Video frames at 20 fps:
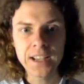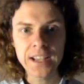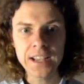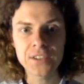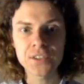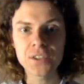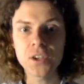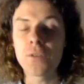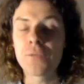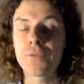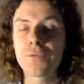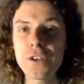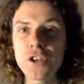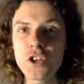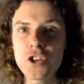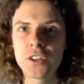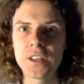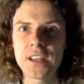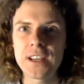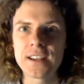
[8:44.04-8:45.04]
It's
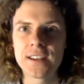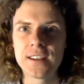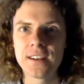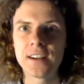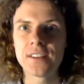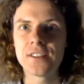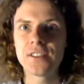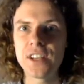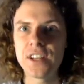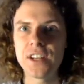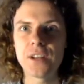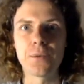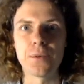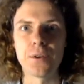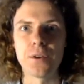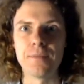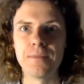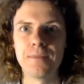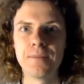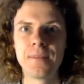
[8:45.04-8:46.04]
officially a sitting
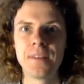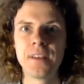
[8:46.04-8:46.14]
room.